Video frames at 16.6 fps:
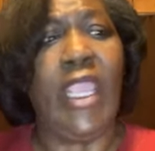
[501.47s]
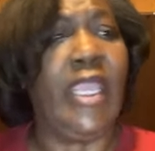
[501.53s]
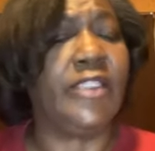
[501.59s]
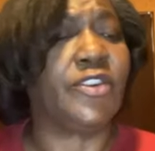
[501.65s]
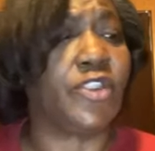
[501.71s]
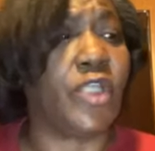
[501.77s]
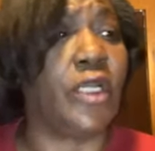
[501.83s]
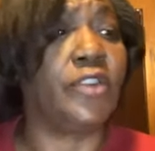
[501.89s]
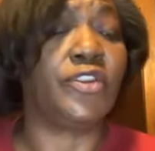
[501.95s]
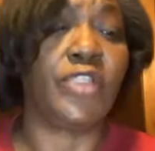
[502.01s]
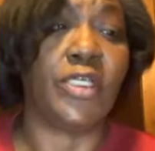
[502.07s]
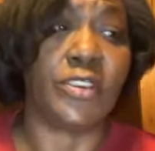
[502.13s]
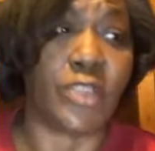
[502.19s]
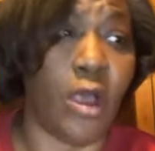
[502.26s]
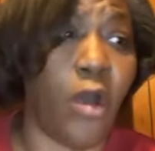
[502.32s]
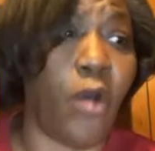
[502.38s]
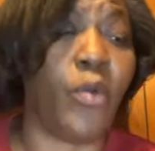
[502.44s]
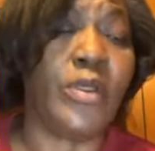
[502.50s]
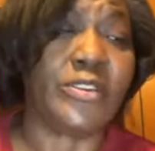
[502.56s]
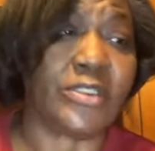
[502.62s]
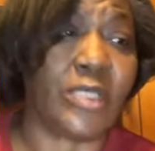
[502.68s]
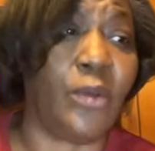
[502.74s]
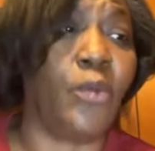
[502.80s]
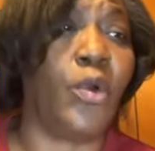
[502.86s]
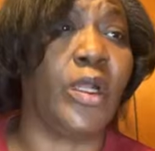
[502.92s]
At church, there's always
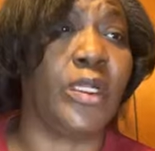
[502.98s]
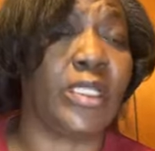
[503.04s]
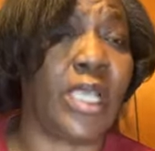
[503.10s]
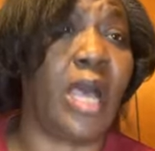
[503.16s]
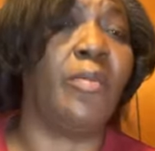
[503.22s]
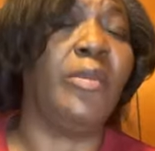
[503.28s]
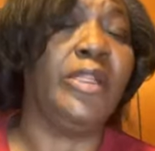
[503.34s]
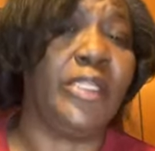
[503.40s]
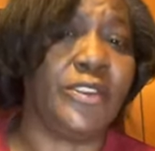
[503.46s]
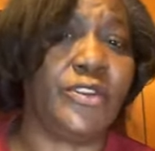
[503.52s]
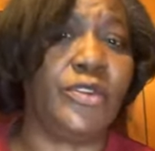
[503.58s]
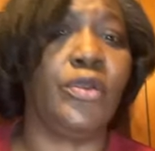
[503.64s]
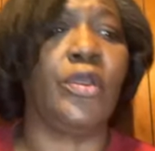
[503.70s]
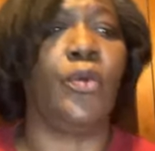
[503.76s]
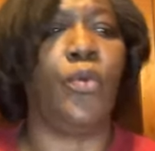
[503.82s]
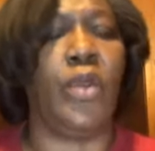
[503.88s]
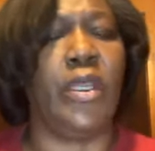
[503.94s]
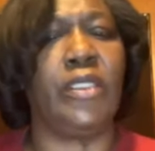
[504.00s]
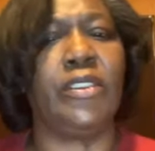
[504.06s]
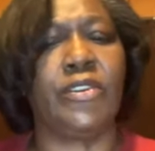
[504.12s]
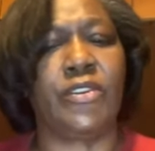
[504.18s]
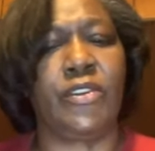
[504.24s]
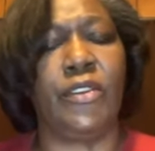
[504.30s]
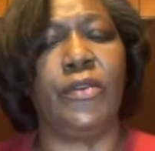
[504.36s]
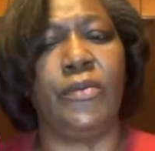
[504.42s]
someone coming that you can
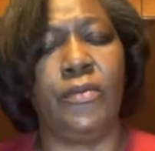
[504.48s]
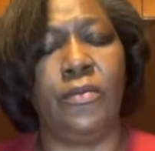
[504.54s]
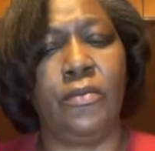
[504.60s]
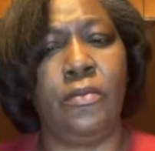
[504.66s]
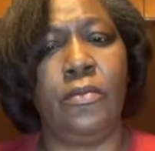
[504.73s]
witness to.